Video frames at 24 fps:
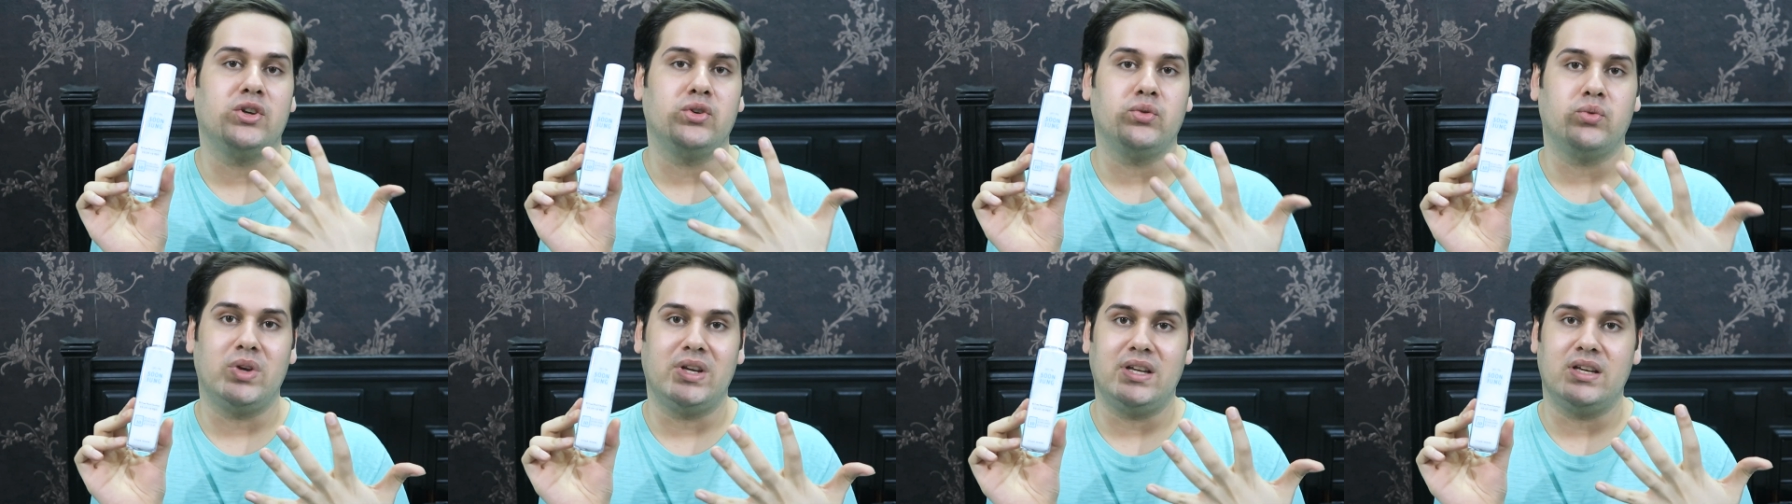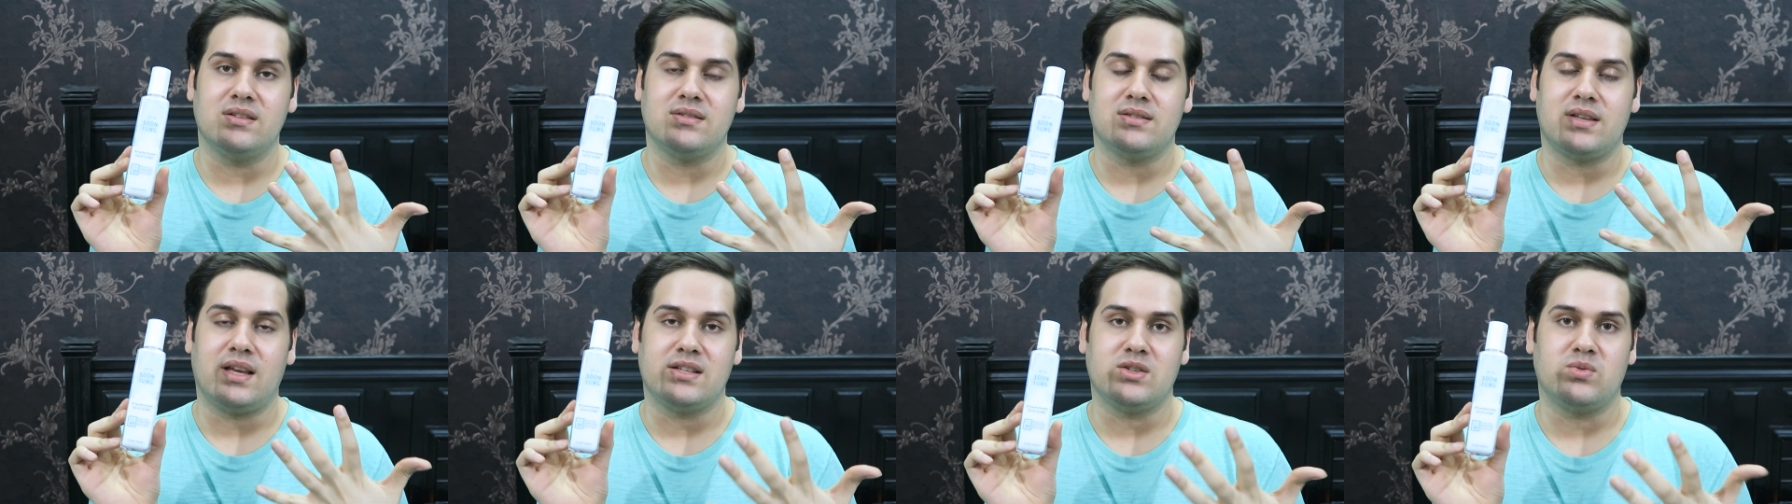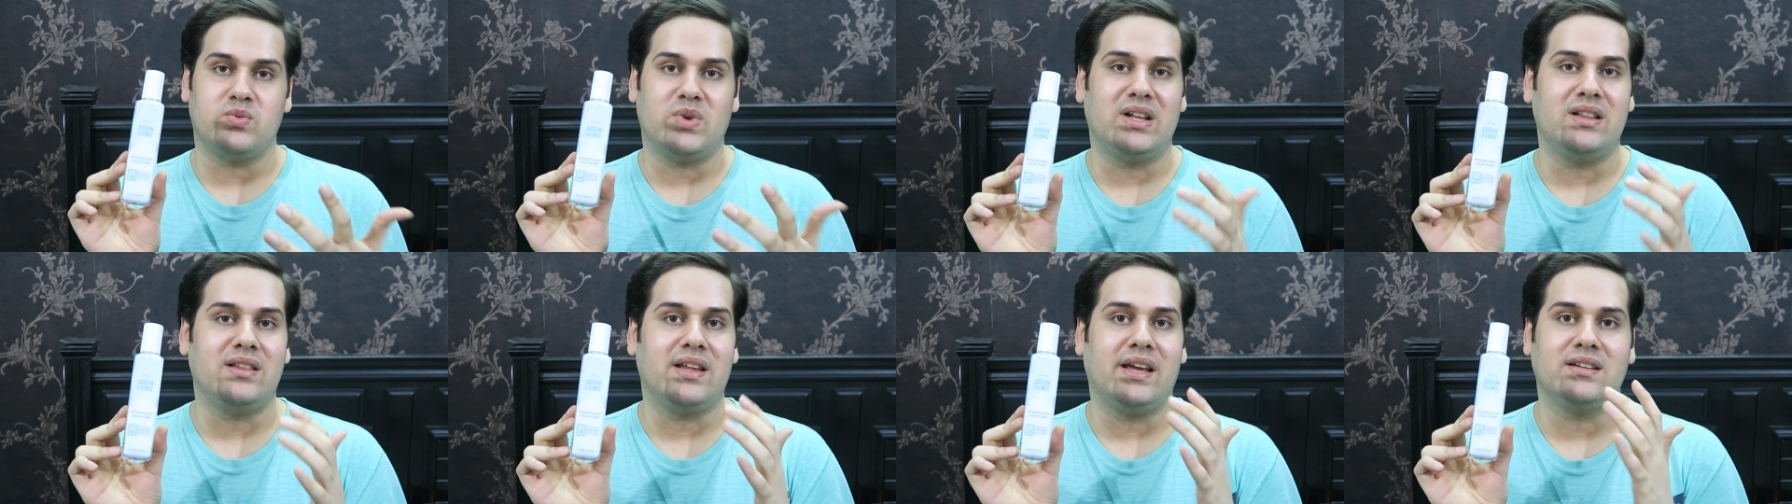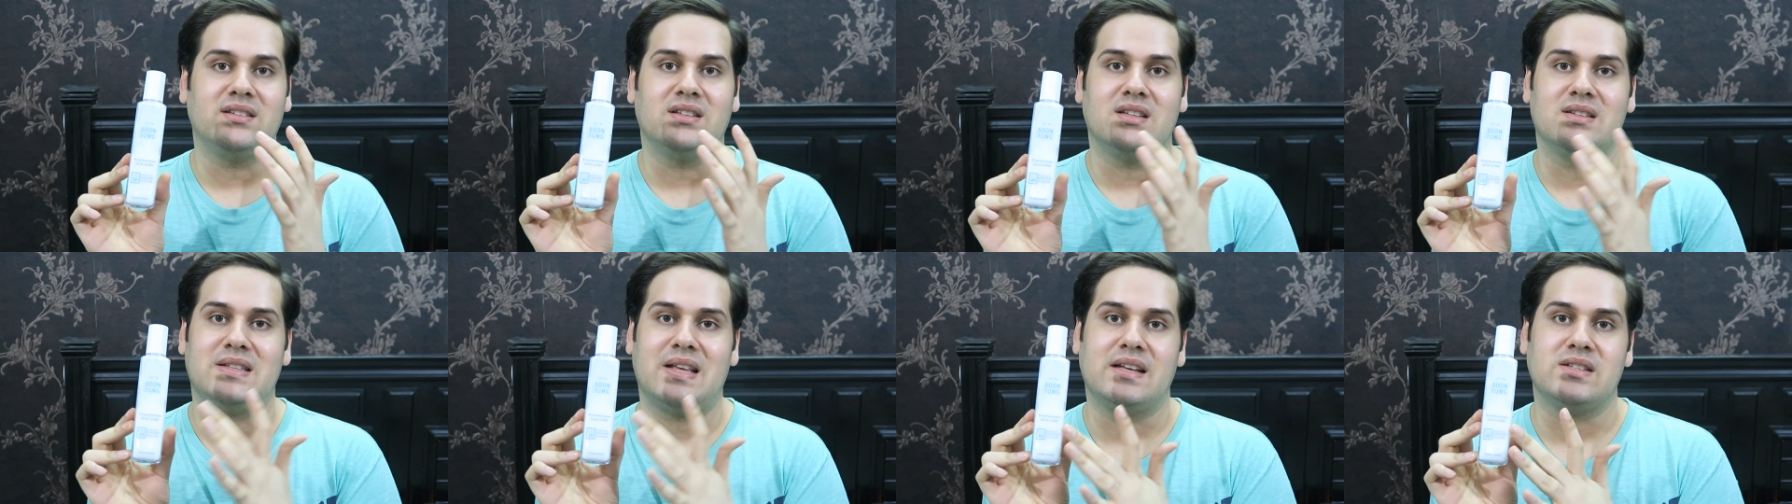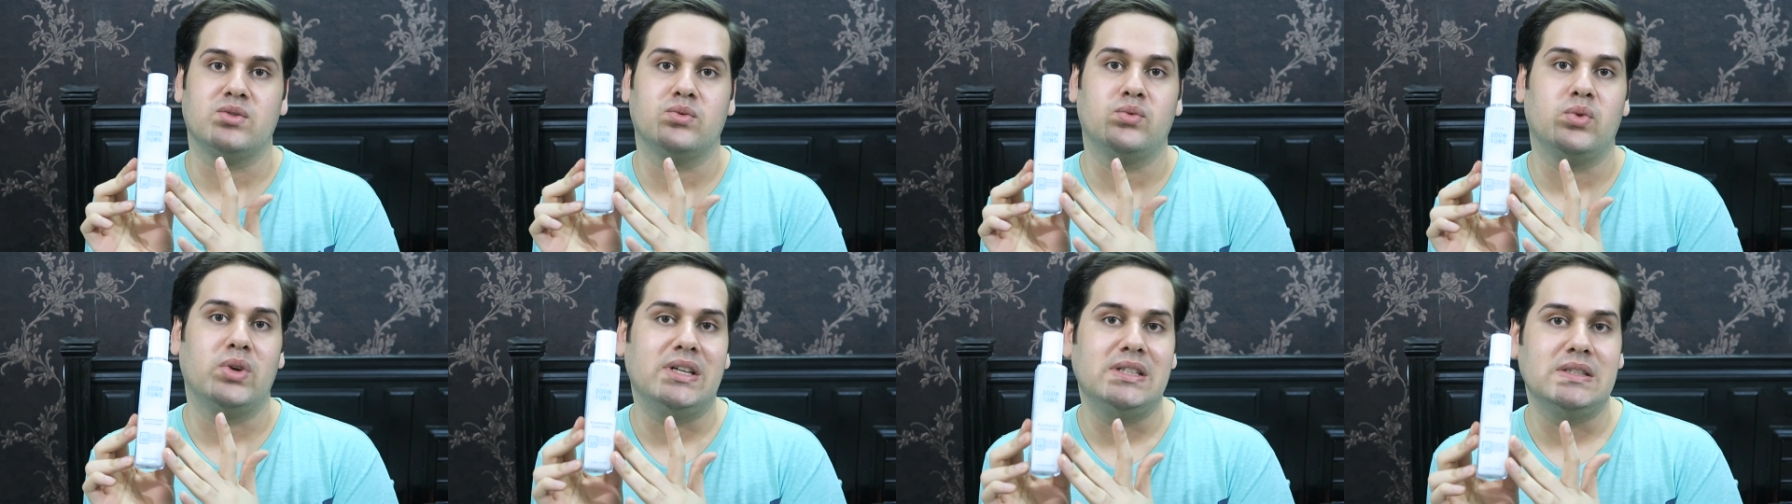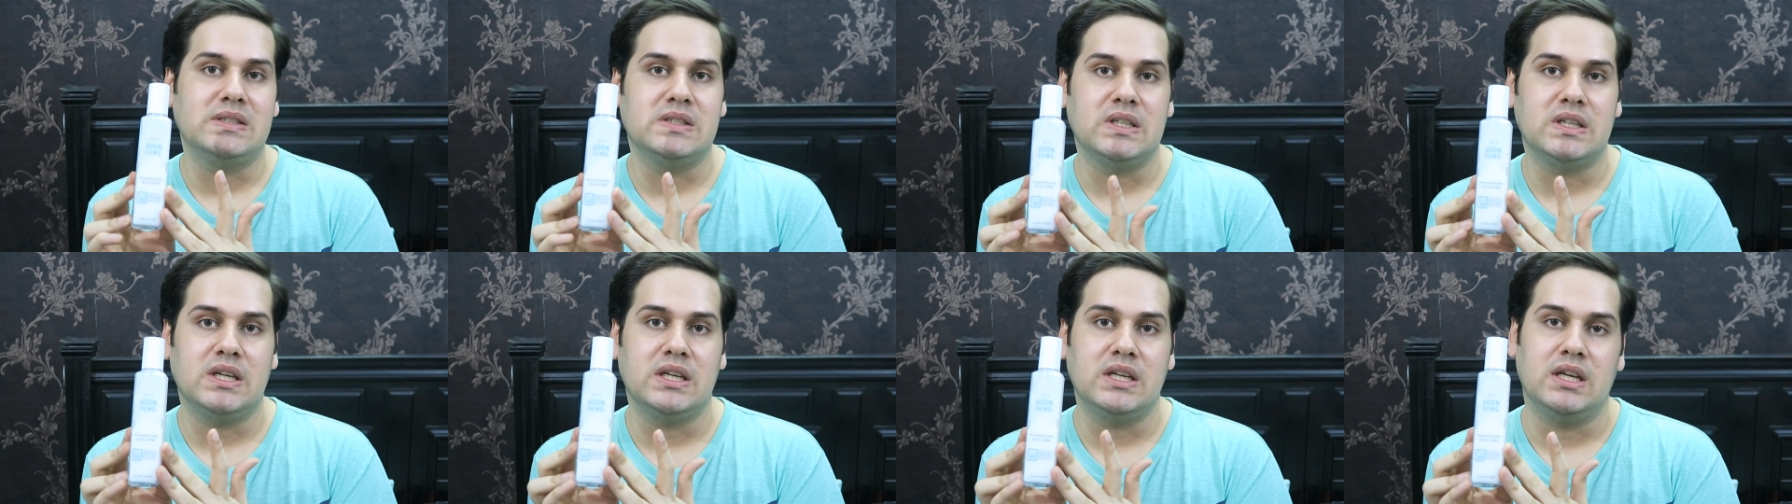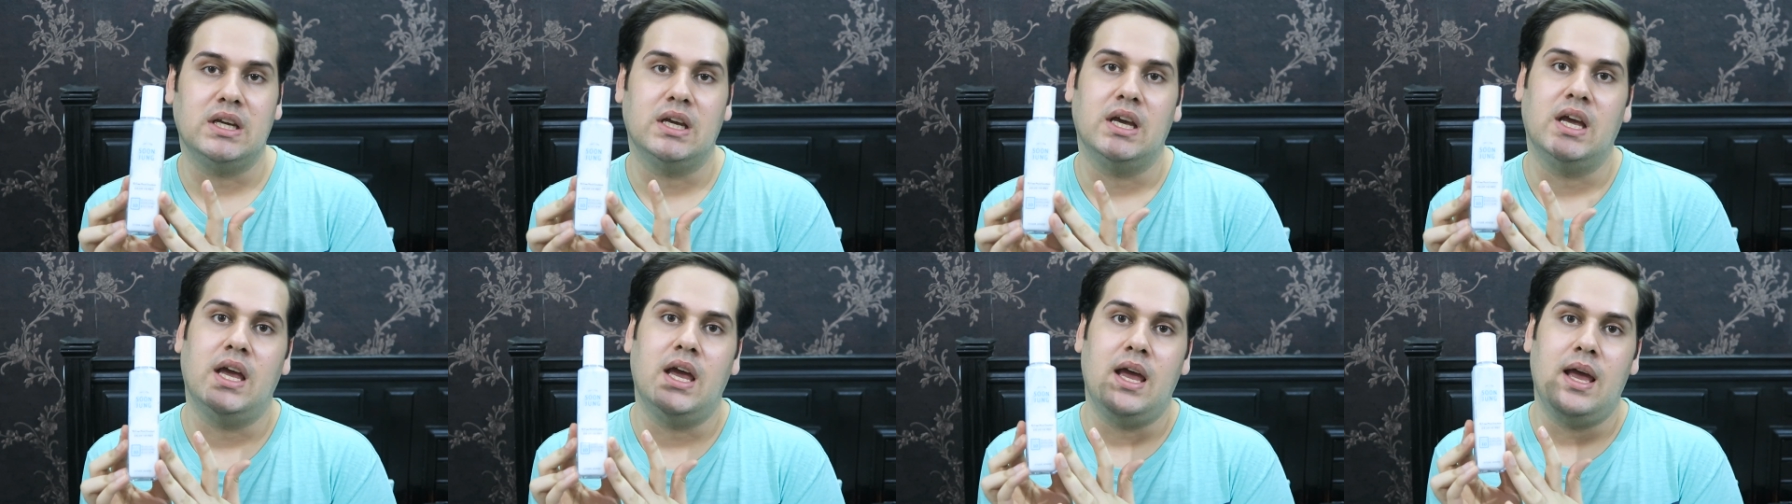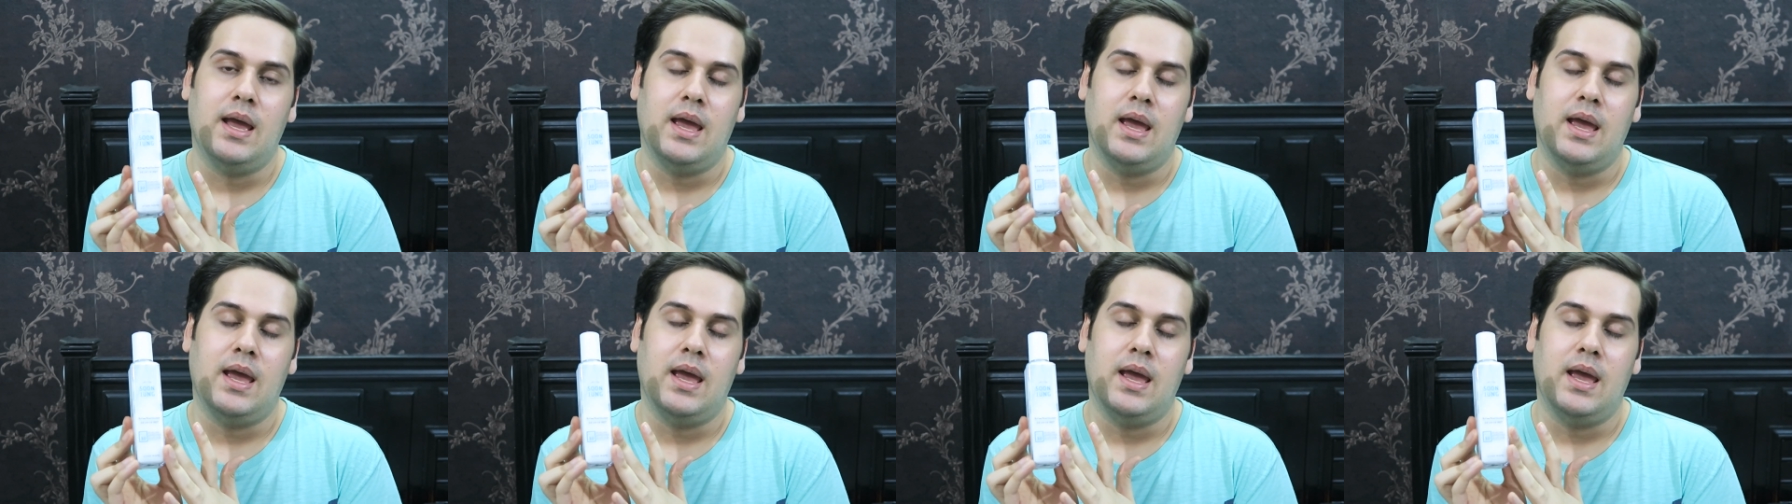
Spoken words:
ingredients as well. Like this has green tea